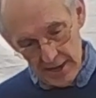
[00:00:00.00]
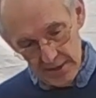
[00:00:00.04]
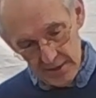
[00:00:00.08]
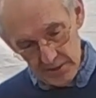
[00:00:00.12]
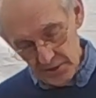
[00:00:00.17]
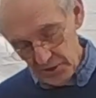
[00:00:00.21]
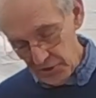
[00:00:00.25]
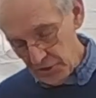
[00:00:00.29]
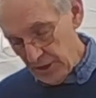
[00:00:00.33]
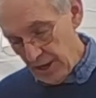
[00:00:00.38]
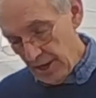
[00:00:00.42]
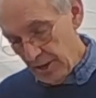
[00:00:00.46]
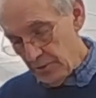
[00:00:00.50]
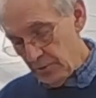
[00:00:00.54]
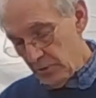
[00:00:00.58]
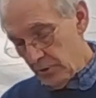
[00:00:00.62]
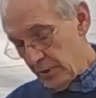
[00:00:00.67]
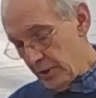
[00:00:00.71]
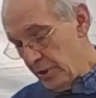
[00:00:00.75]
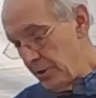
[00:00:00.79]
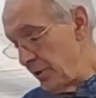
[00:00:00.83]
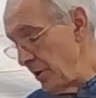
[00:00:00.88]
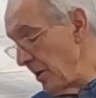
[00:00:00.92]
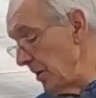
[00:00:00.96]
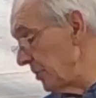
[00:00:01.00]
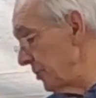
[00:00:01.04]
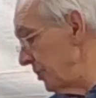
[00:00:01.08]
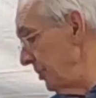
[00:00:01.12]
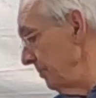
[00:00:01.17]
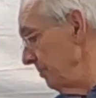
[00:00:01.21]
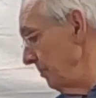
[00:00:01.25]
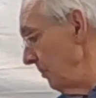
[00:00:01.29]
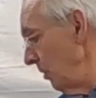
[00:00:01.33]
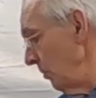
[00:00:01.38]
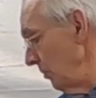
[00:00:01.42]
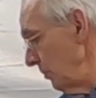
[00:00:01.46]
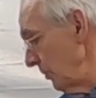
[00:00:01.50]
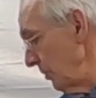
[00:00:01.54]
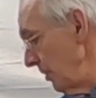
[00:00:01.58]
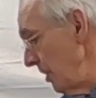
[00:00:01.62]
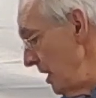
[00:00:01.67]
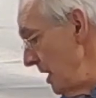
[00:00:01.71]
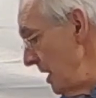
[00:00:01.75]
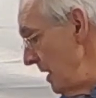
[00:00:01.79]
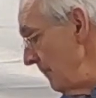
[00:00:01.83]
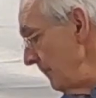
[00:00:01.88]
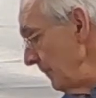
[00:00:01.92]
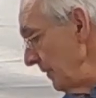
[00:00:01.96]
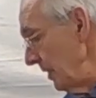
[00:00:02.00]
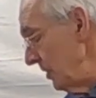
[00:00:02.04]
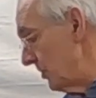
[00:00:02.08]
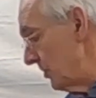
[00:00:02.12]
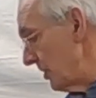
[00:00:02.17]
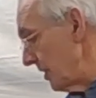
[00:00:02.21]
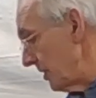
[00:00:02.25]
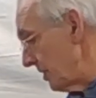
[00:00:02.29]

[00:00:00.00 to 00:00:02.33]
a standard induction motor is that a